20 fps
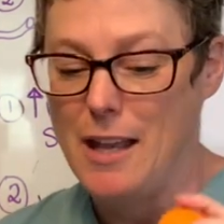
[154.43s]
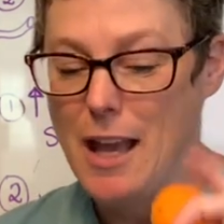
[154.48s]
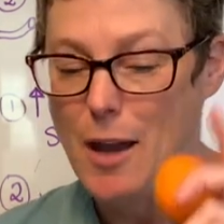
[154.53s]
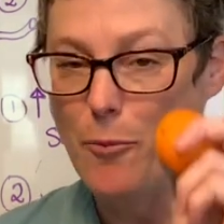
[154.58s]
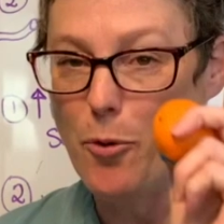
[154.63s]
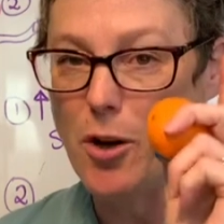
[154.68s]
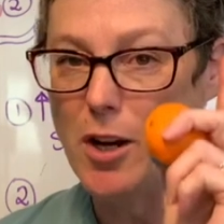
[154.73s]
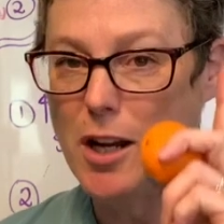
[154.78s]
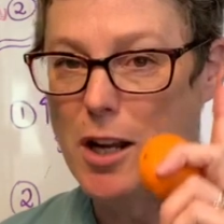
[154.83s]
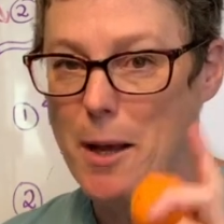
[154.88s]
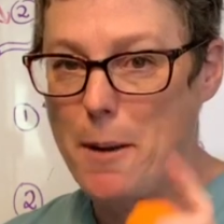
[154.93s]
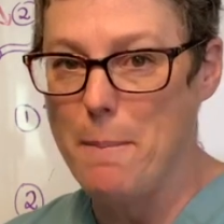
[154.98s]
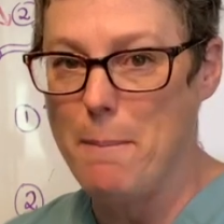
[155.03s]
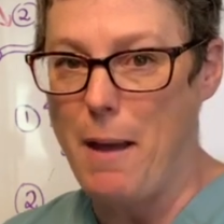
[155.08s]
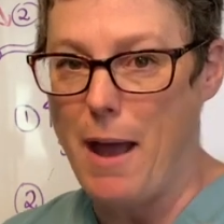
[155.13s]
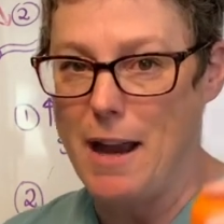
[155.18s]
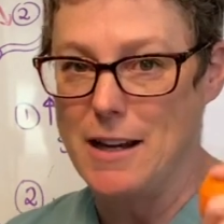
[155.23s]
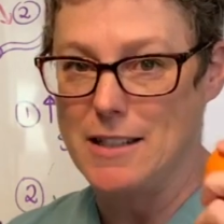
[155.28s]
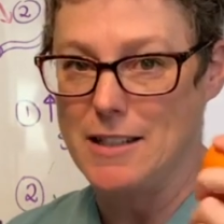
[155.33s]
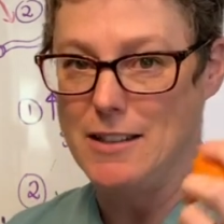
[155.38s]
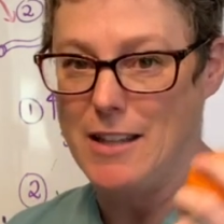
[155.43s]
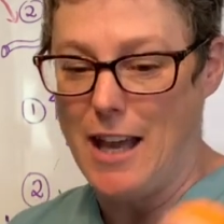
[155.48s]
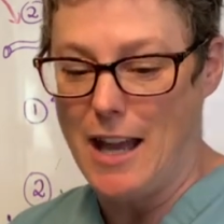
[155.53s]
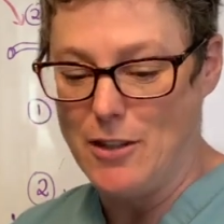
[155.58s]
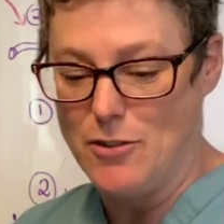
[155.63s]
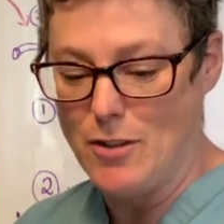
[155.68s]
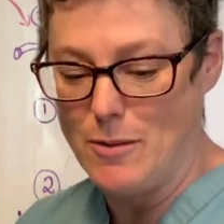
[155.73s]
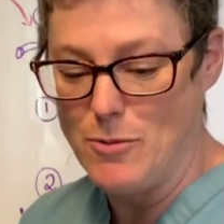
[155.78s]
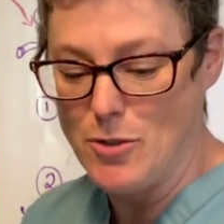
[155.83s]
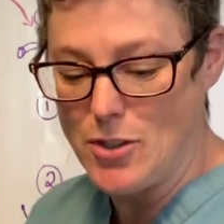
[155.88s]
And we're gonna come back to
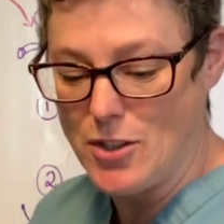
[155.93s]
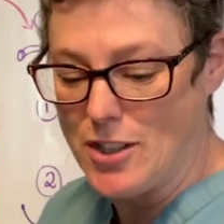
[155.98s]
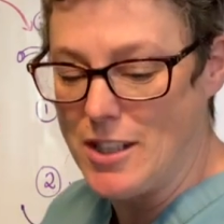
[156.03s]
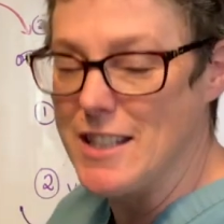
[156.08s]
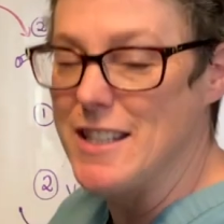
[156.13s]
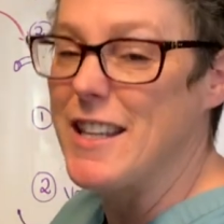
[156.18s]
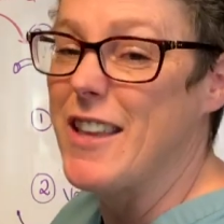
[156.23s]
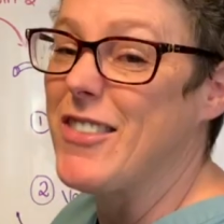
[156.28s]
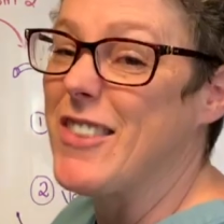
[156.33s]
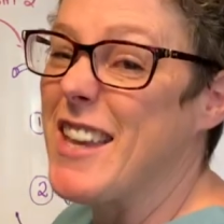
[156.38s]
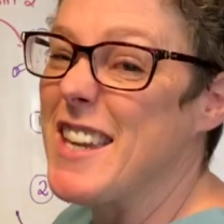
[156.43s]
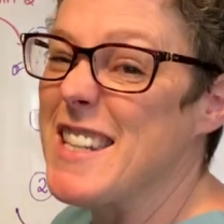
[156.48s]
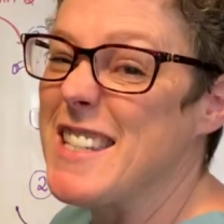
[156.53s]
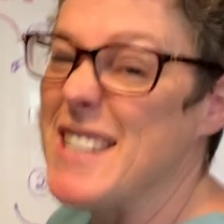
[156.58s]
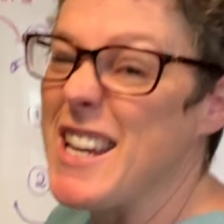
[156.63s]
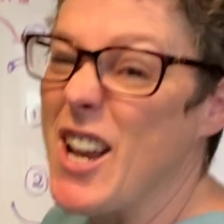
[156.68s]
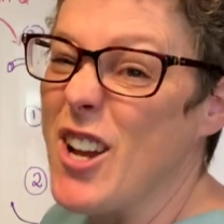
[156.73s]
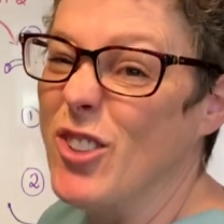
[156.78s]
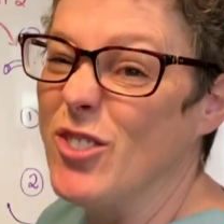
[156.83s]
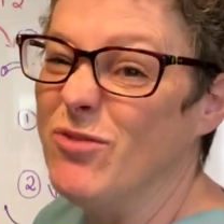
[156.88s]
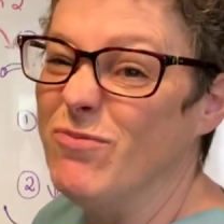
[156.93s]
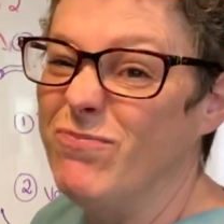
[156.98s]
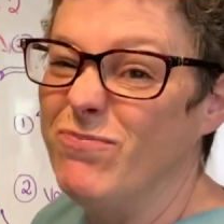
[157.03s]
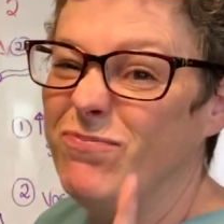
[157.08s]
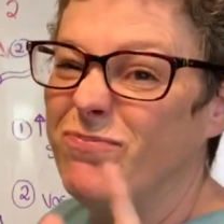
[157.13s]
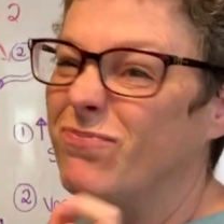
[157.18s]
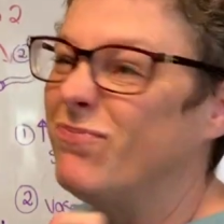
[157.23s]
that, so I'm just gonna set that down.